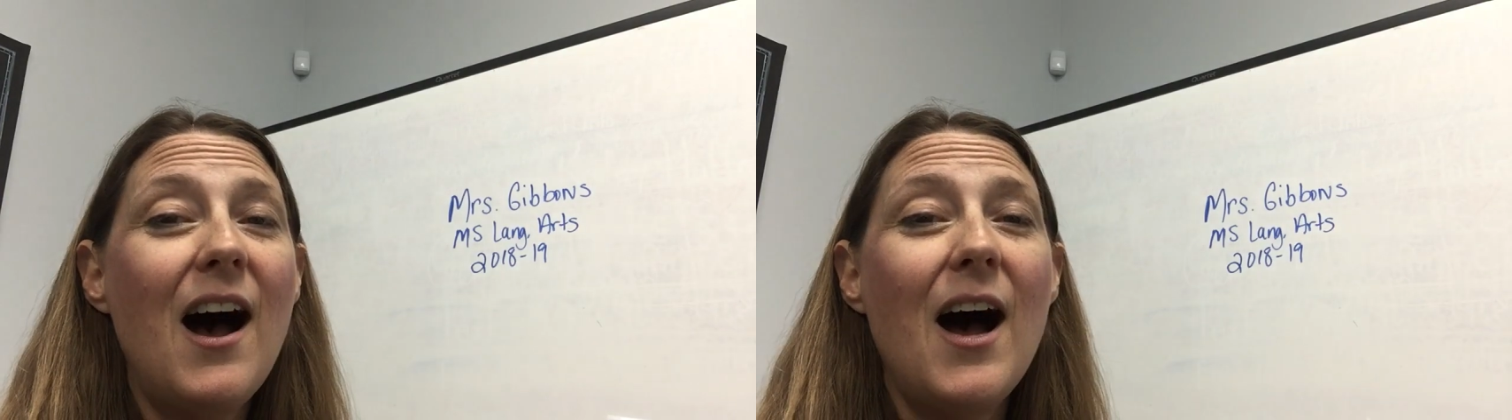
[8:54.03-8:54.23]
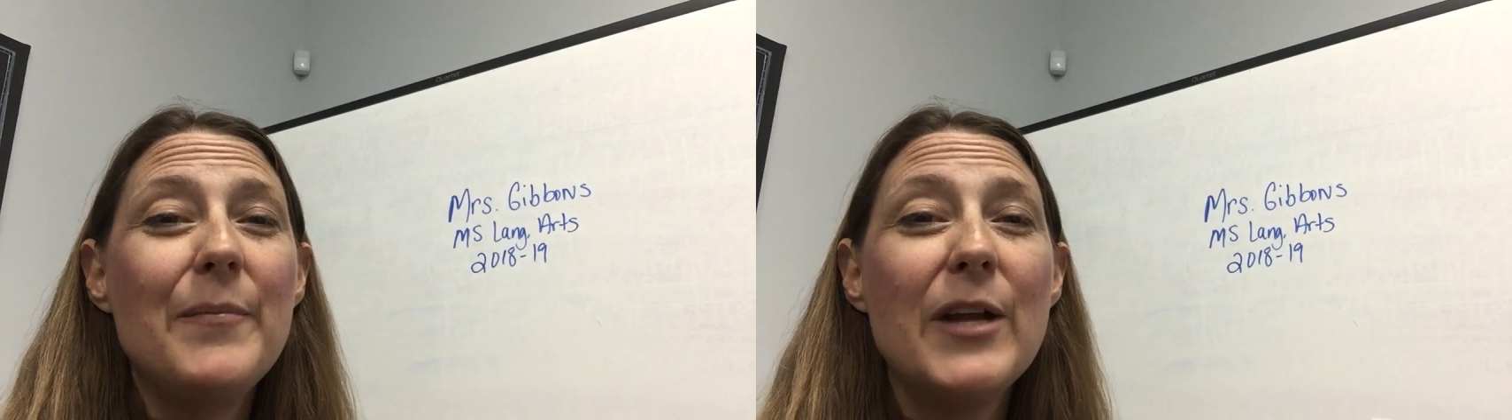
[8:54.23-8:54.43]

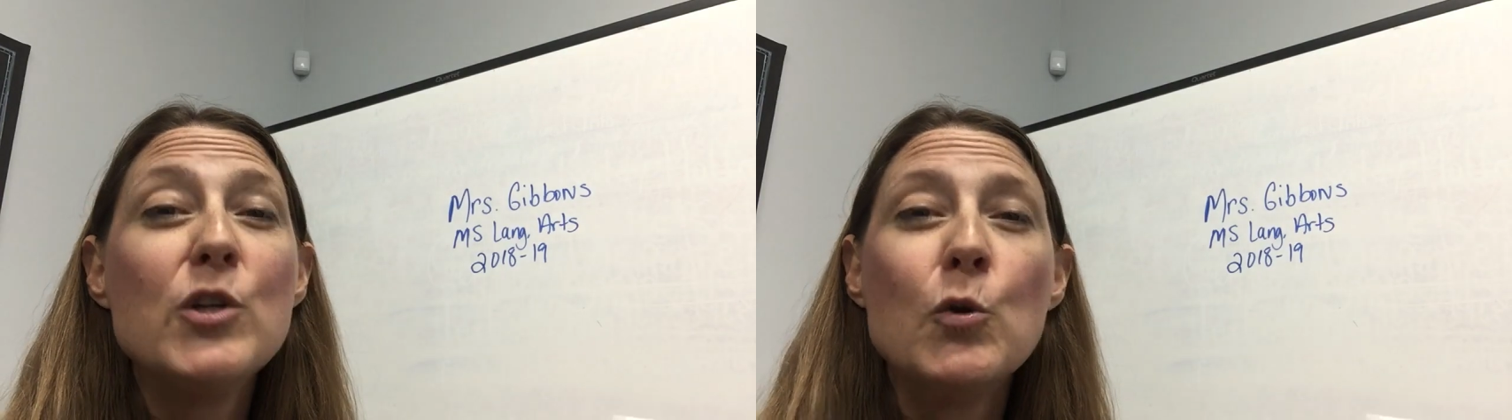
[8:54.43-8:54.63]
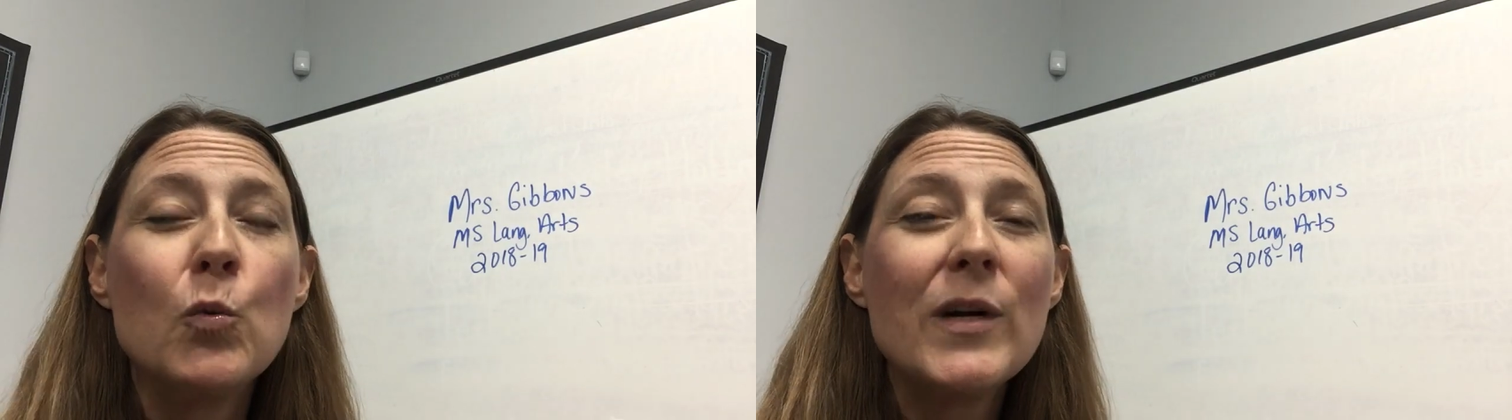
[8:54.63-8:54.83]

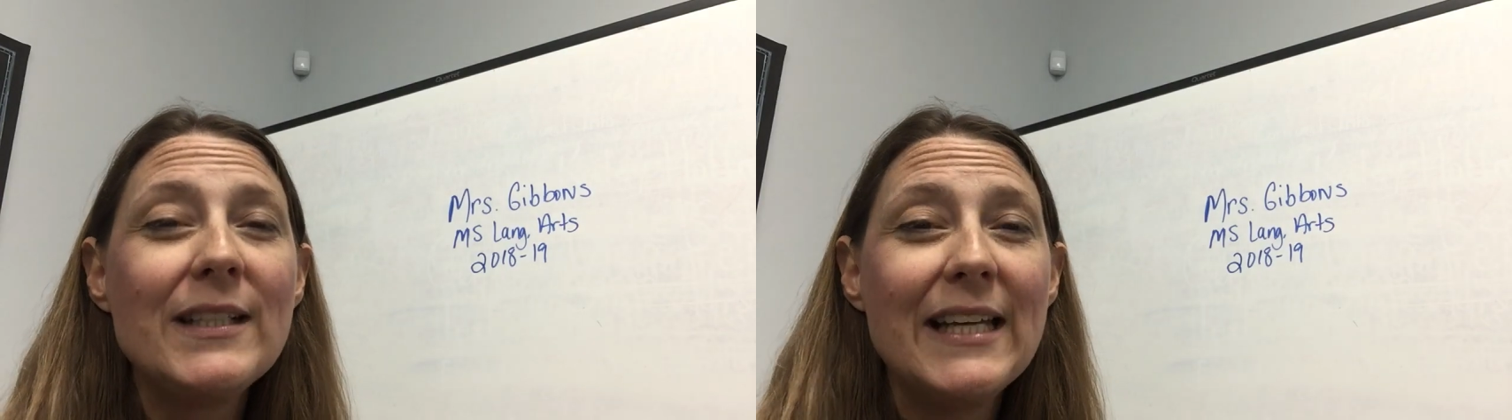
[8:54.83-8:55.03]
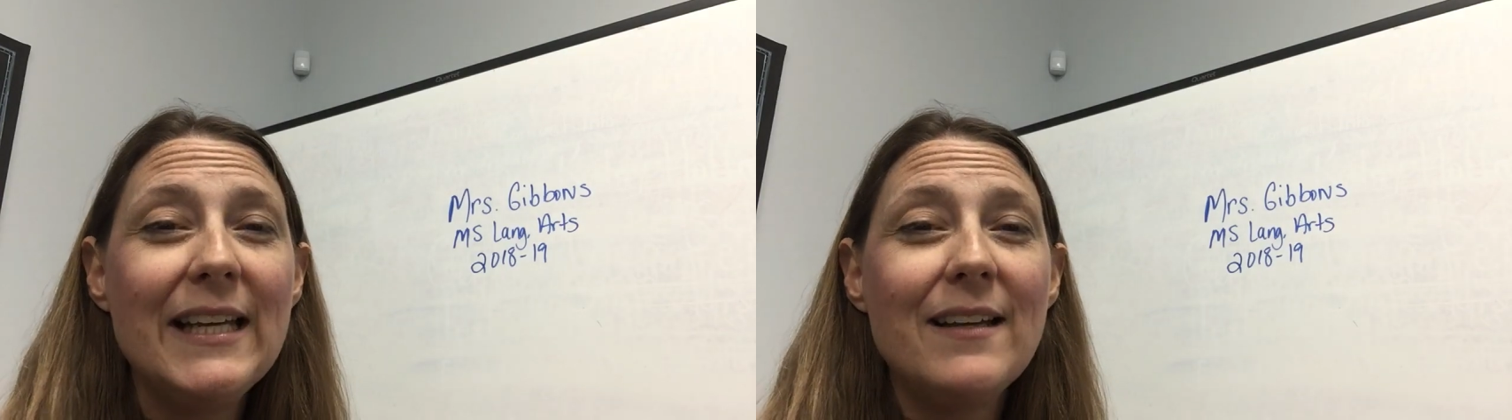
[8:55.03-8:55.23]
It
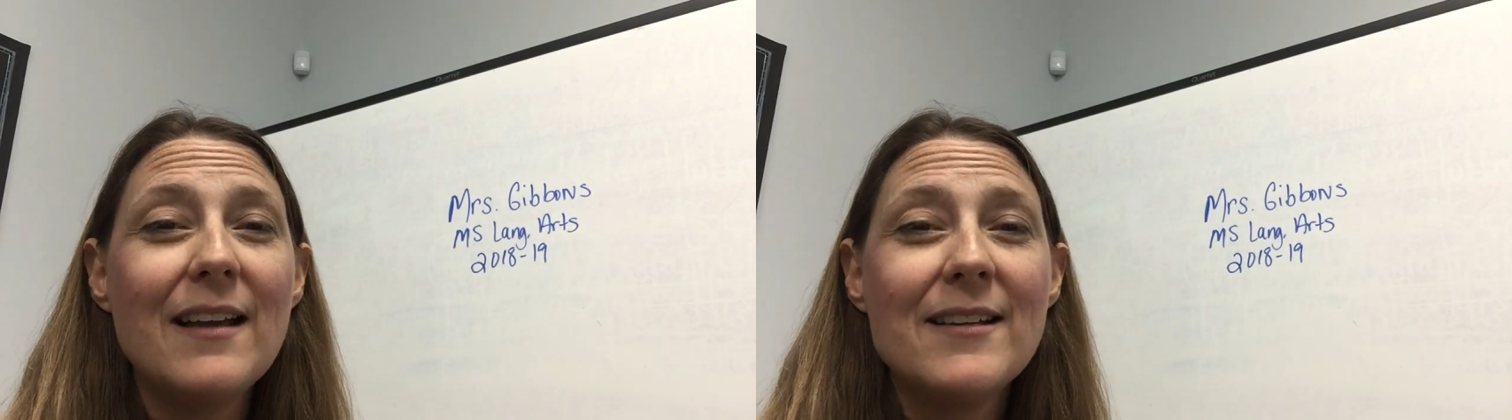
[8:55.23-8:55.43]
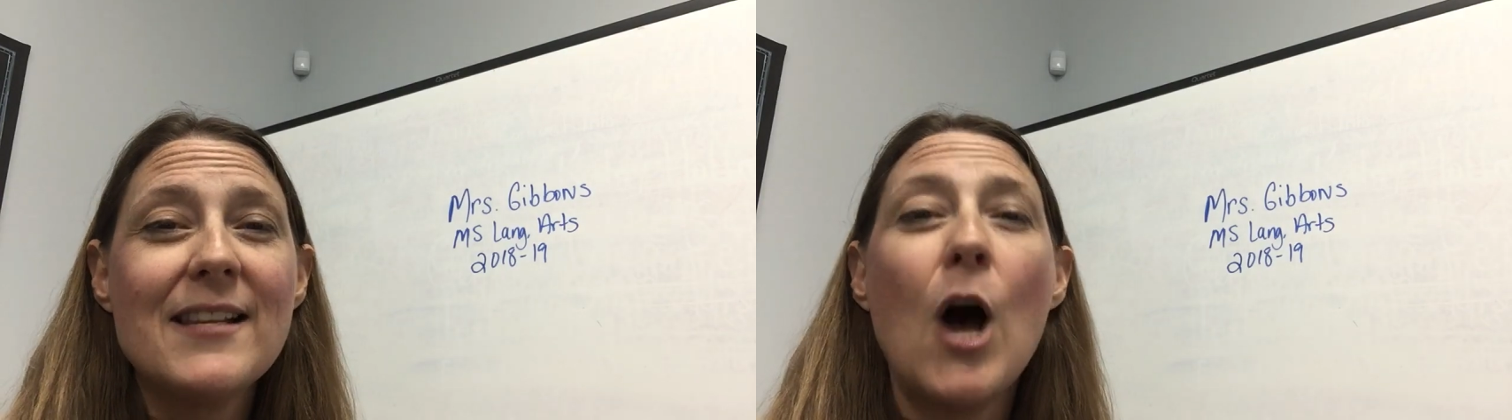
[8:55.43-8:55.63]
really
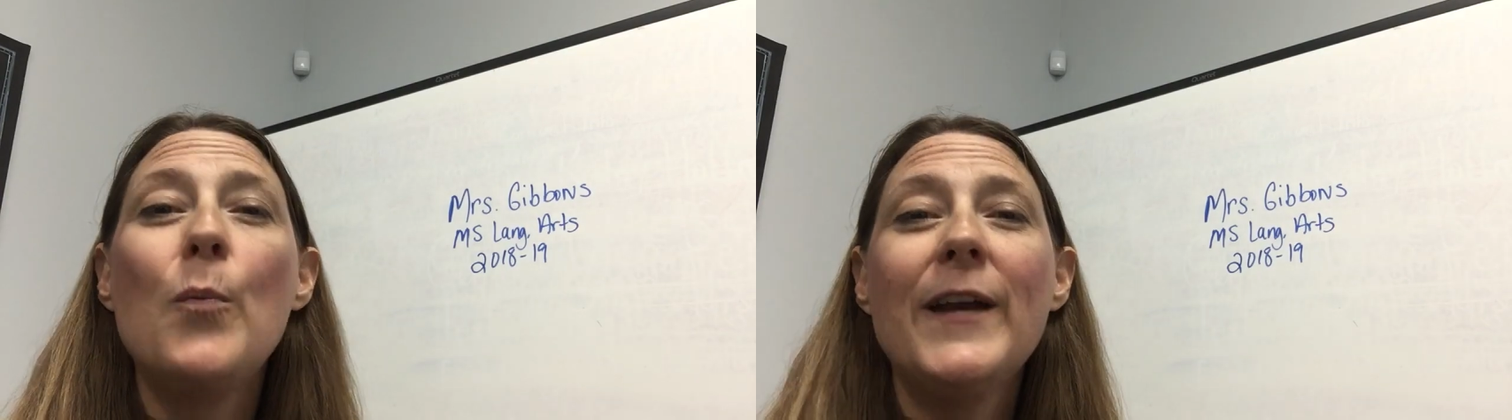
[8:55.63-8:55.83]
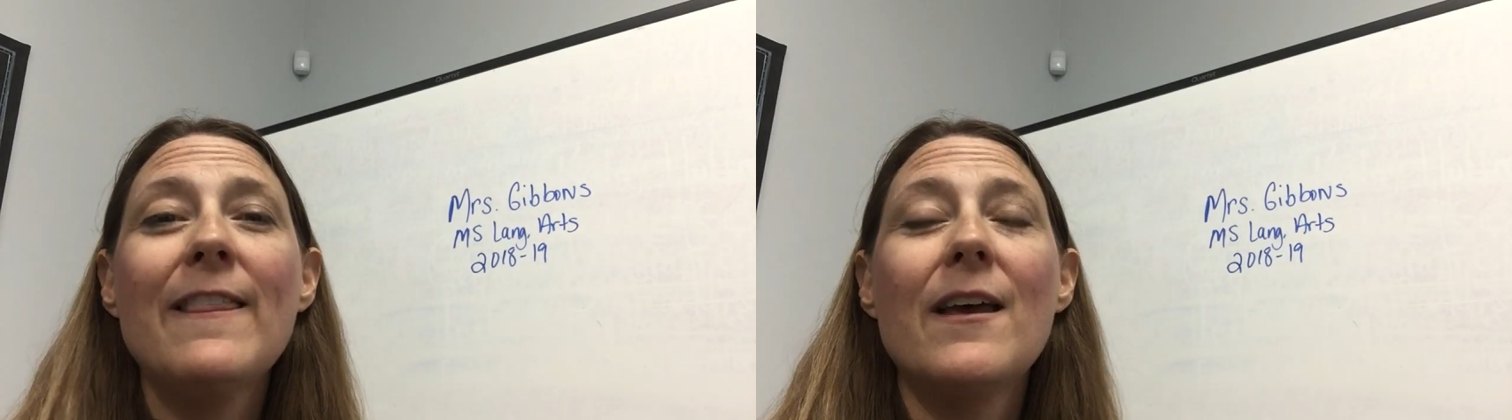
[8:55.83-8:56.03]
is helping